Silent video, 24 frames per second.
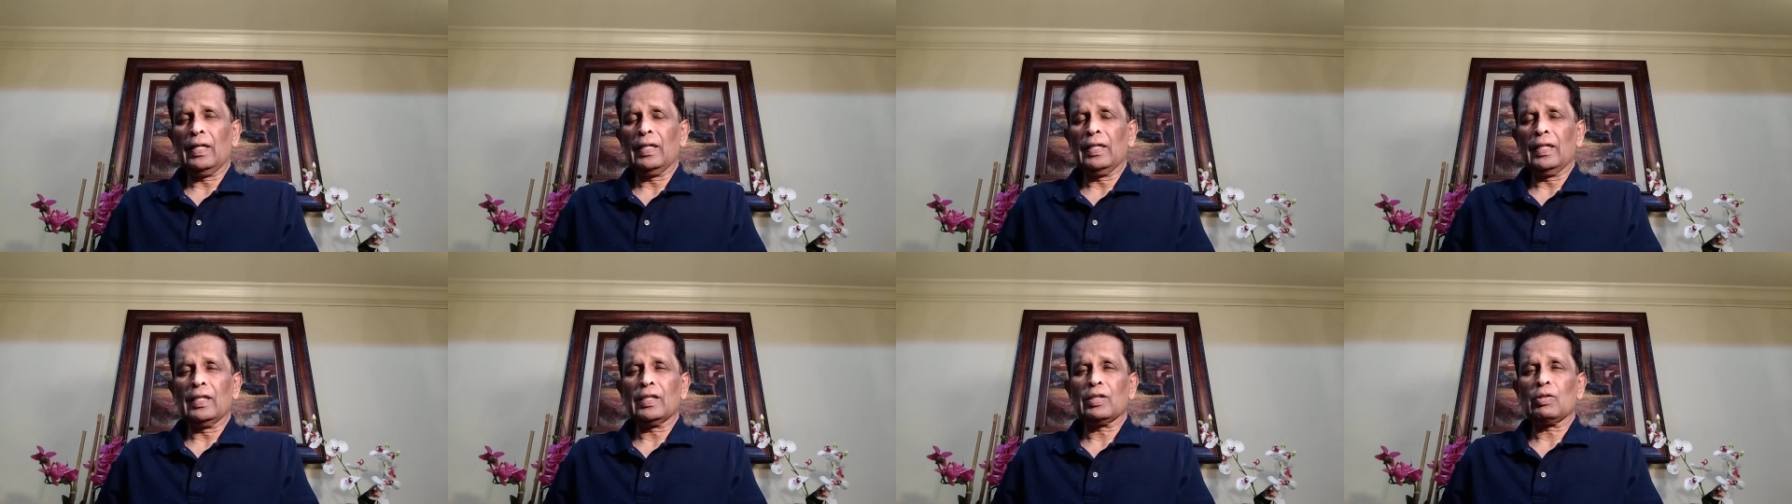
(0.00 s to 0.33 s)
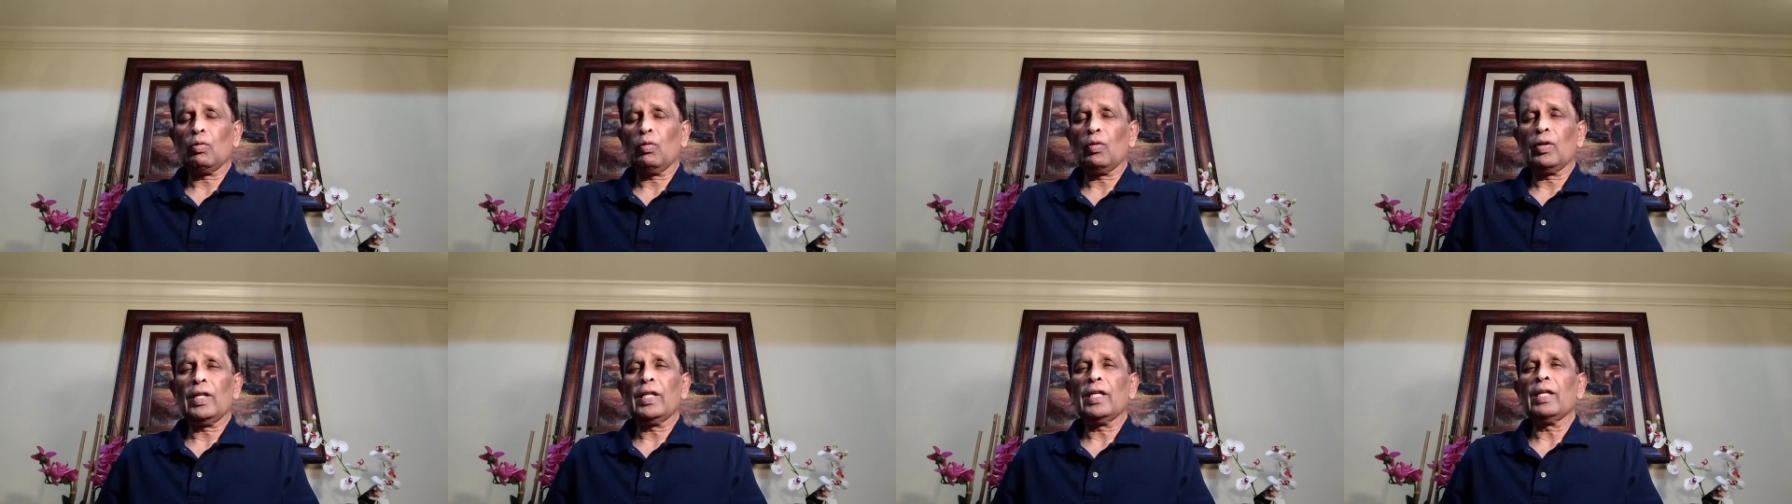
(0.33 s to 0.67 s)
is
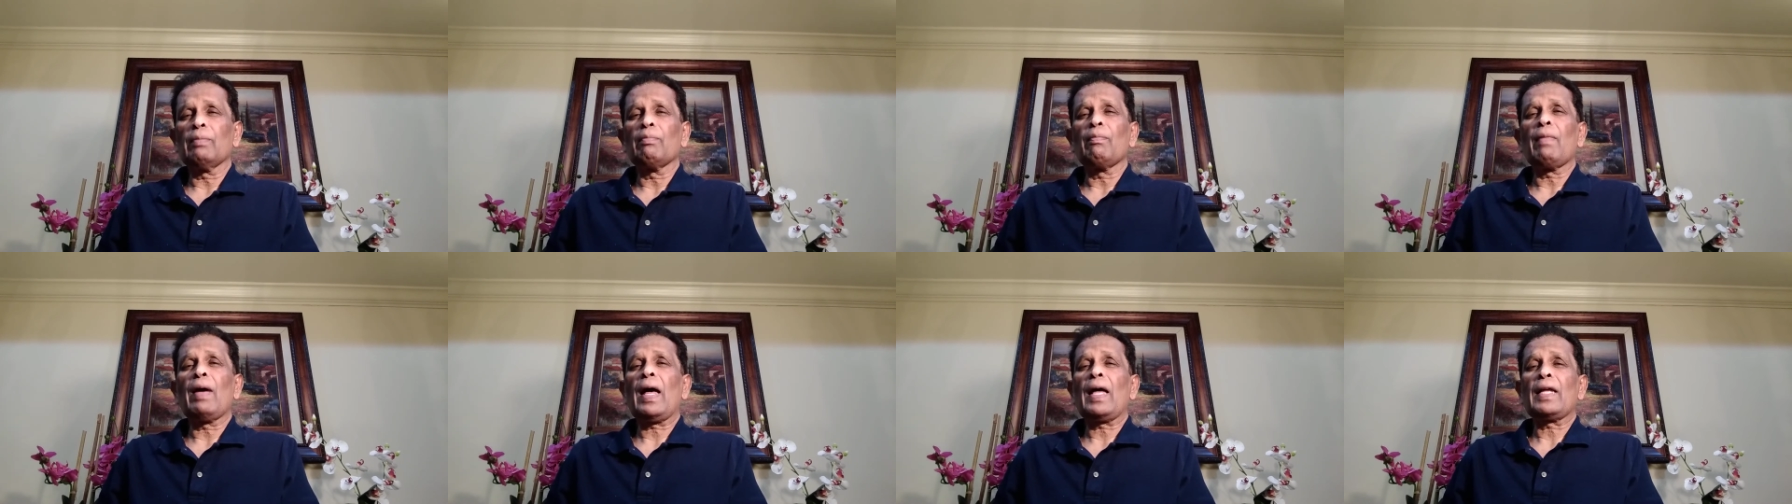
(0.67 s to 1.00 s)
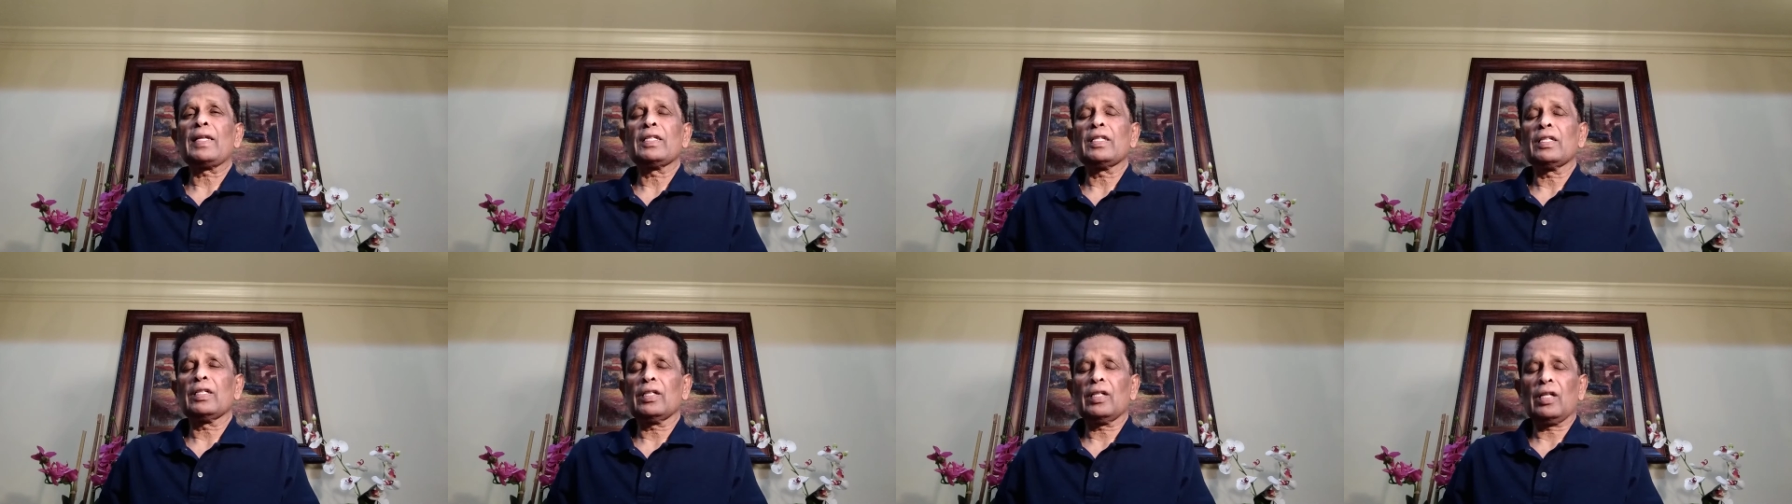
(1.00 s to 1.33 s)
only
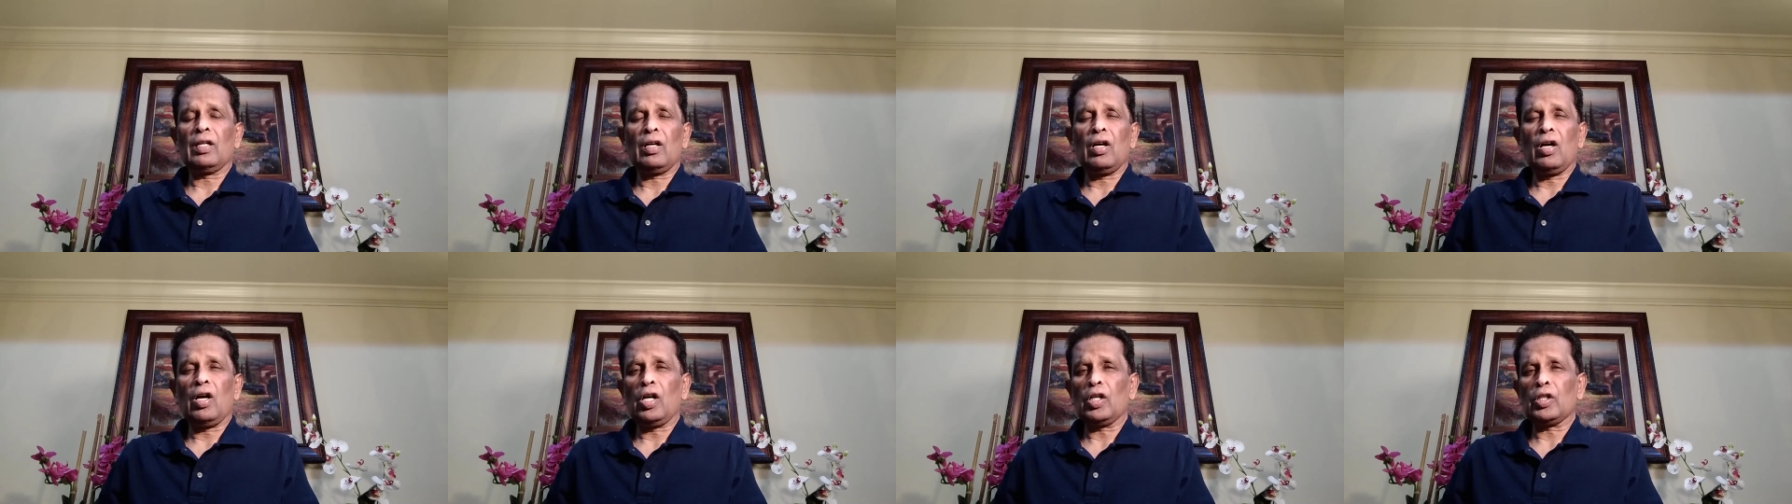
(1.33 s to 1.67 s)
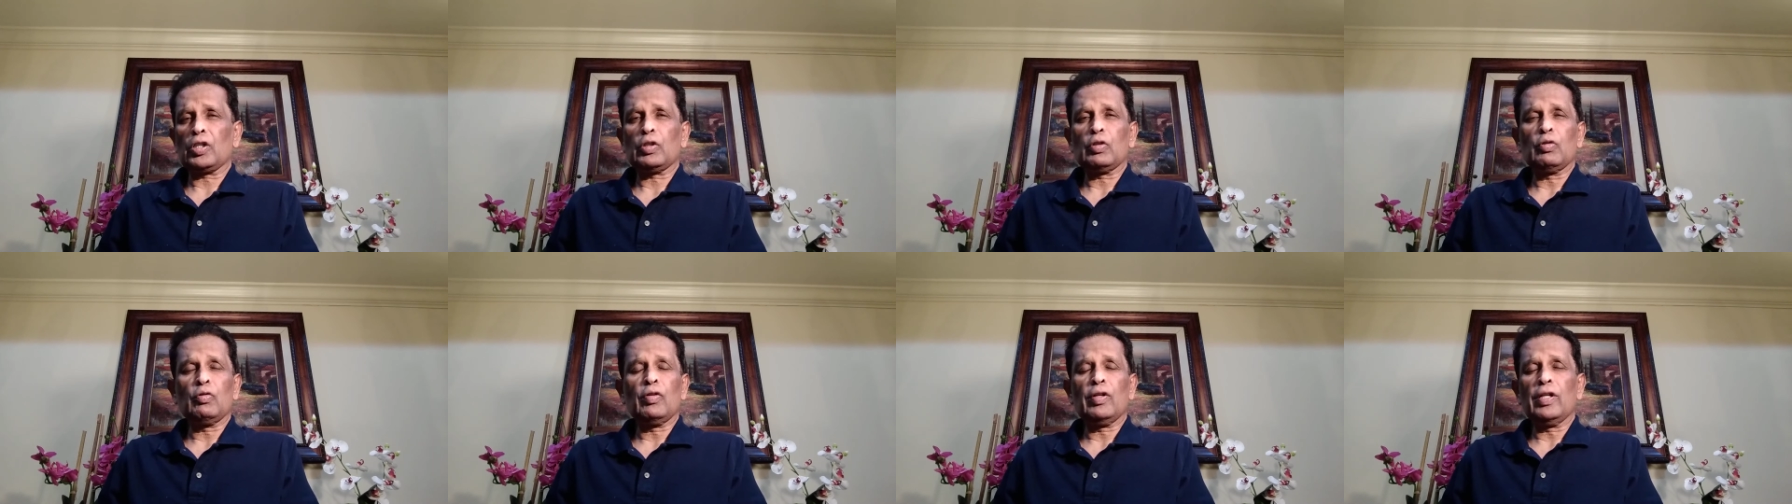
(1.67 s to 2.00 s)
imagined
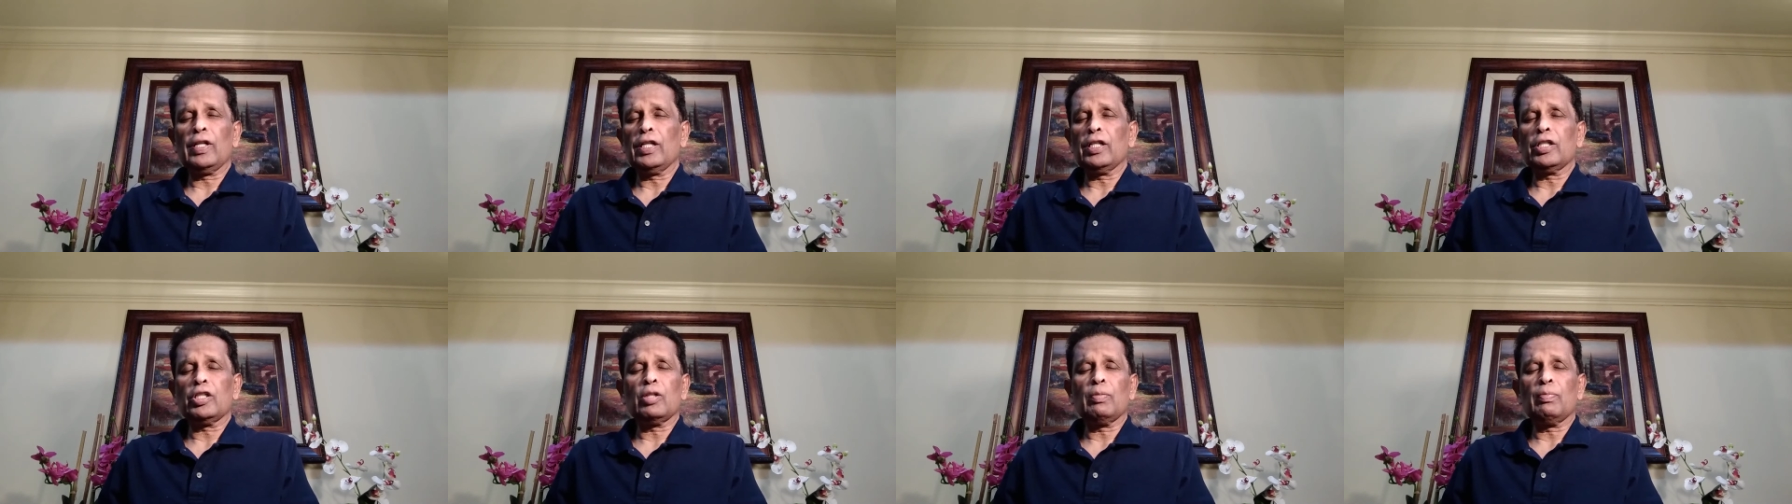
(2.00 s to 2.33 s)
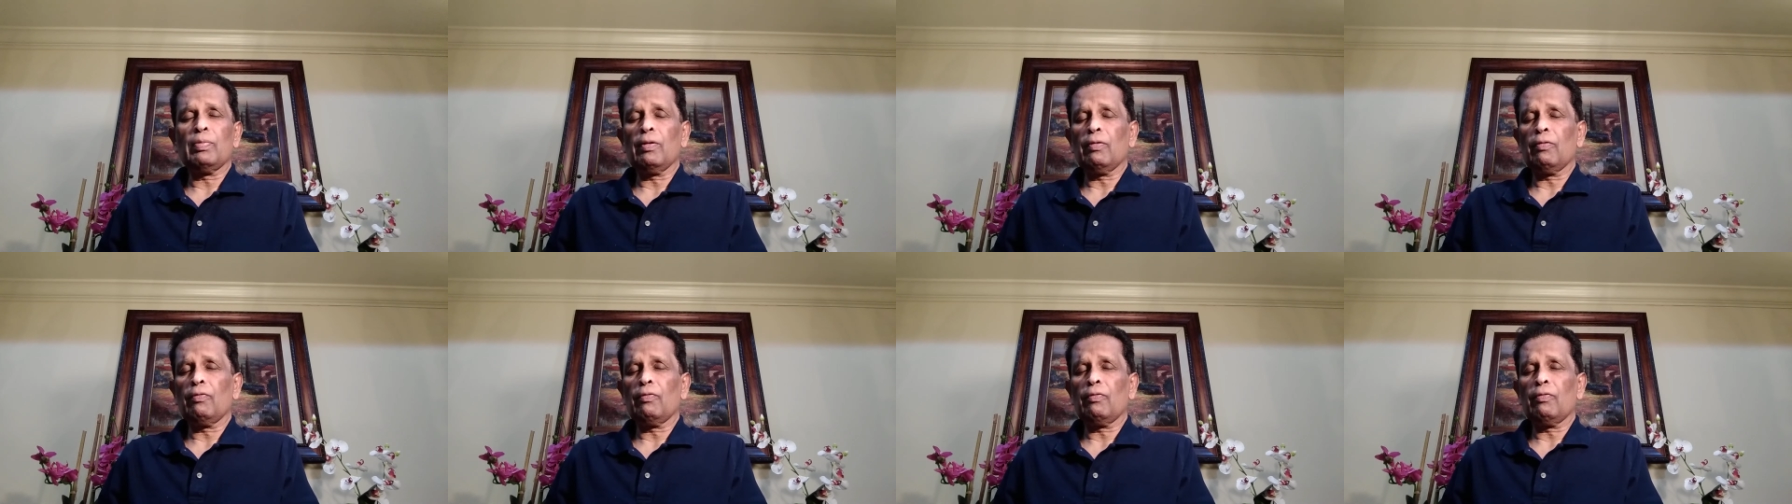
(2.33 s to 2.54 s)
gods. You need